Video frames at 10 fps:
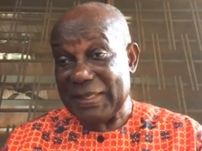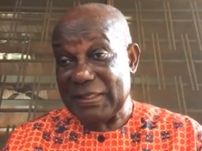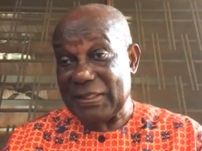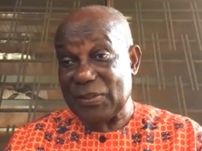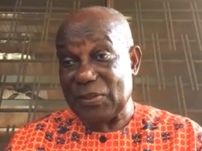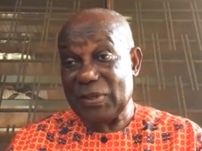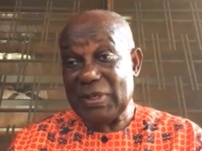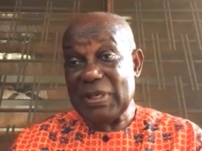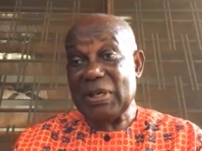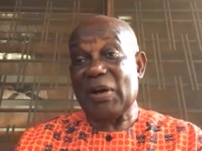you know,
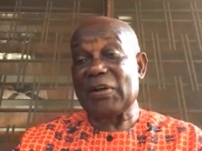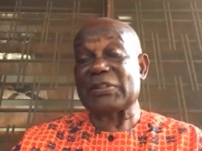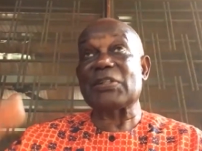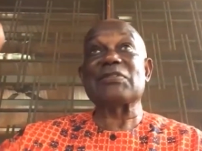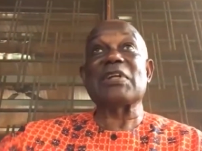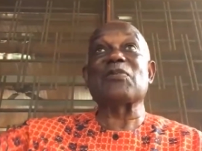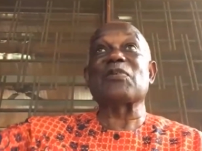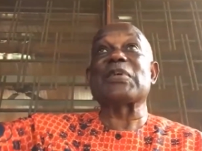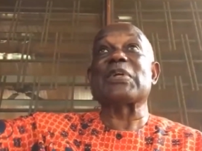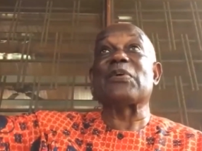our children will
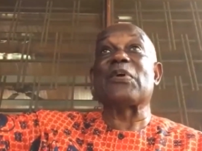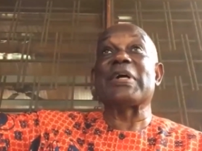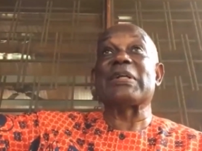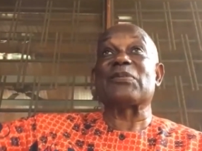be going